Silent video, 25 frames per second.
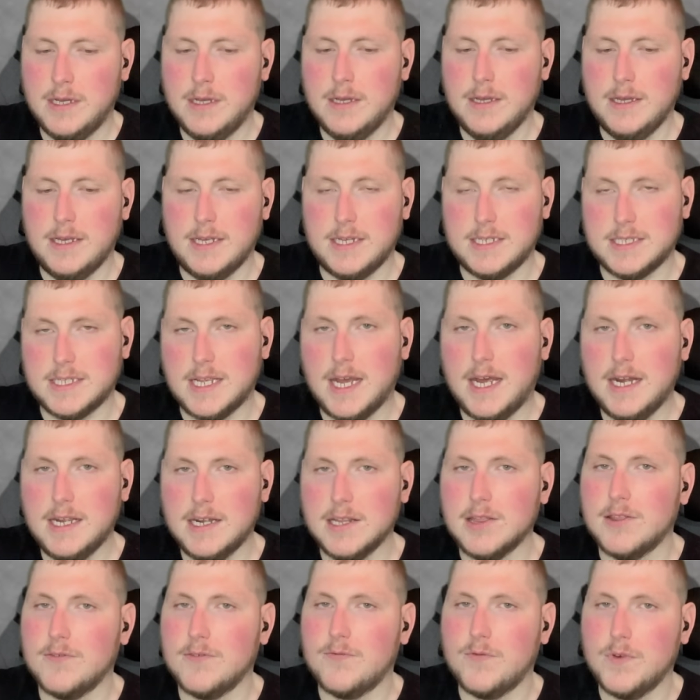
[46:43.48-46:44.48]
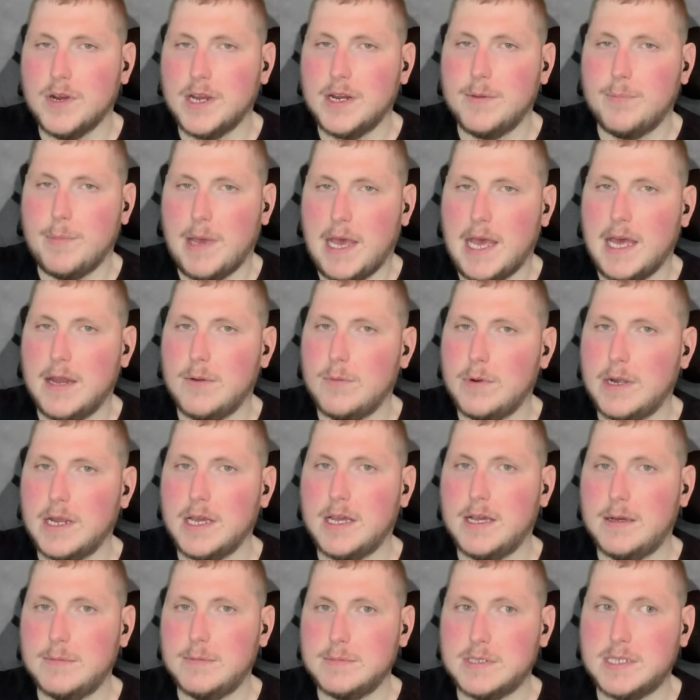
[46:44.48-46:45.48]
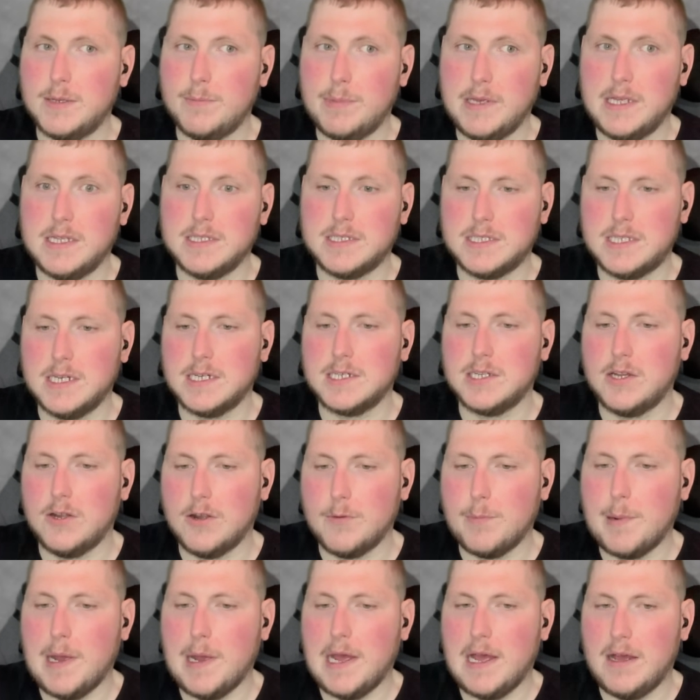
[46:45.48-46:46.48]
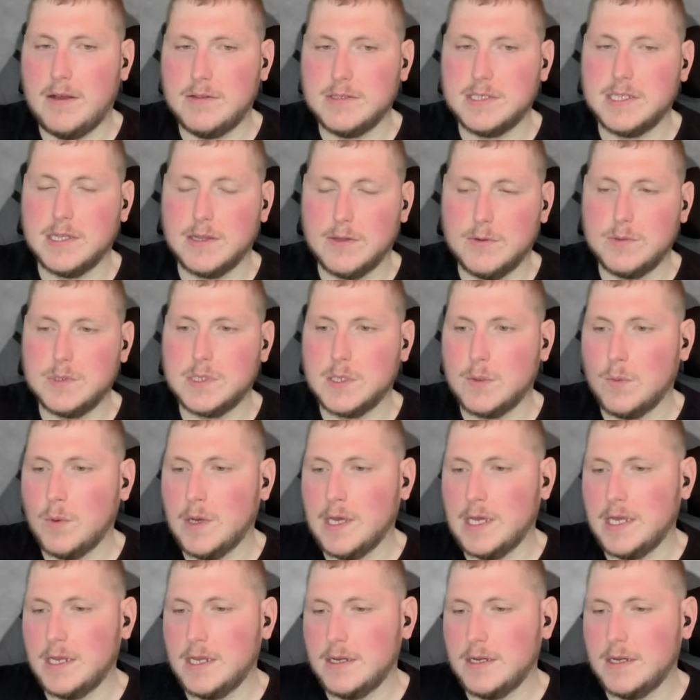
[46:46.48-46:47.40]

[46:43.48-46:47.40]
He's kind of the friggin' man when it comes to being 600 pounds and losing weight,